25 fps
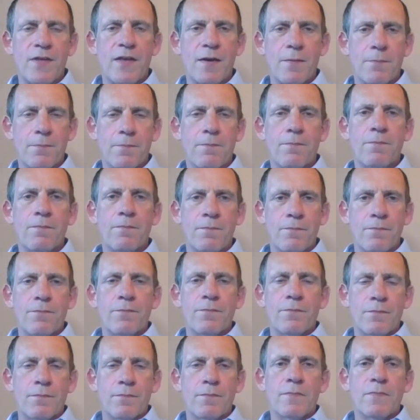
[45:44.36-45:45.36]
Yeah.
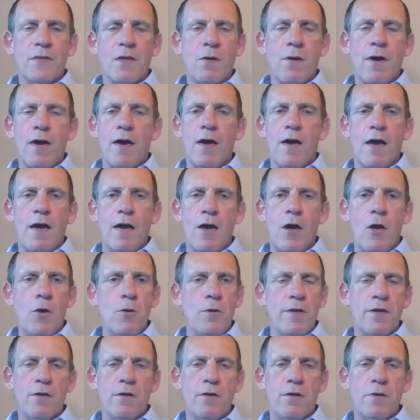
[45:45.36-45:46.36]
No, I
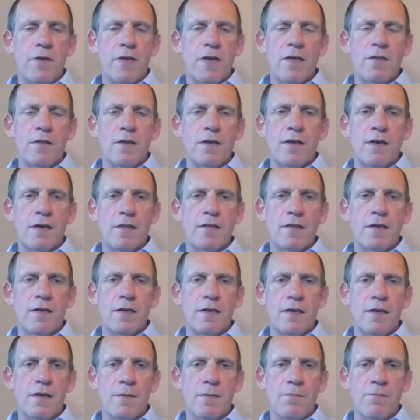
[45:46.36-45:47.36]
wholly agree. I think
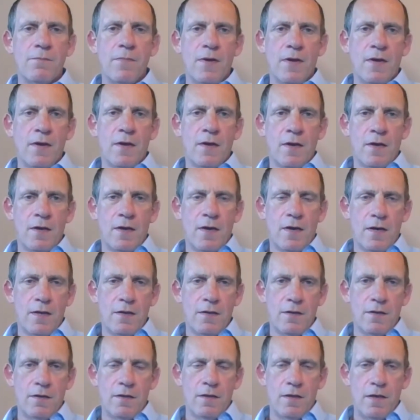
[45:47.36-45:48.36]

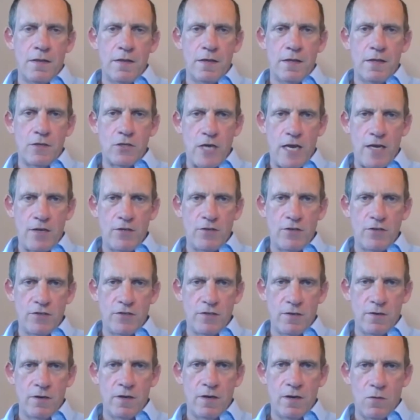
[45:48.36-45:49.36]
the challenges
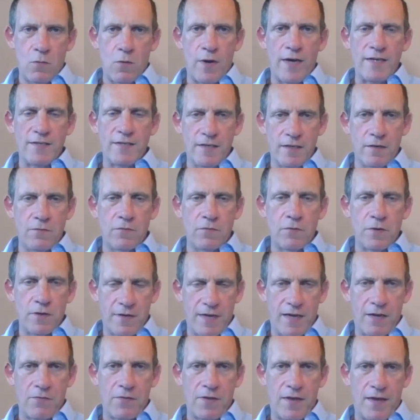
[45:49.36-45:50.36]
are quite significant
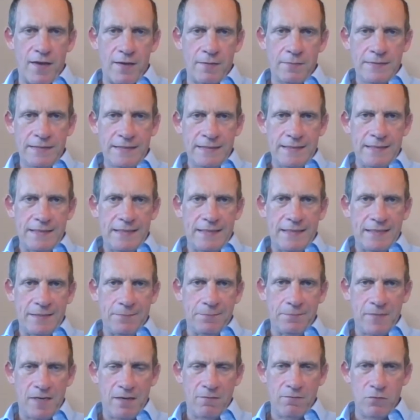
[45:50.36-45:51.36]
out there.
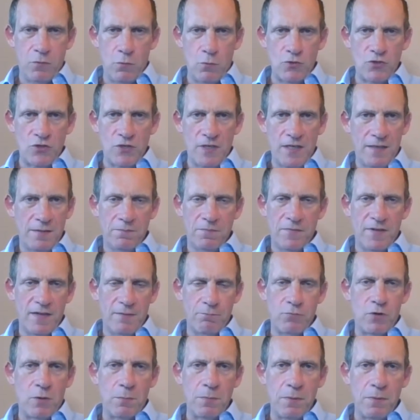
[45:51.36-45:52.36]
Unfortunately,
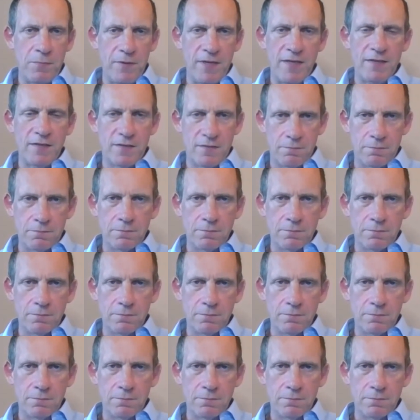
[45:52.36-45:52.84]
that probably means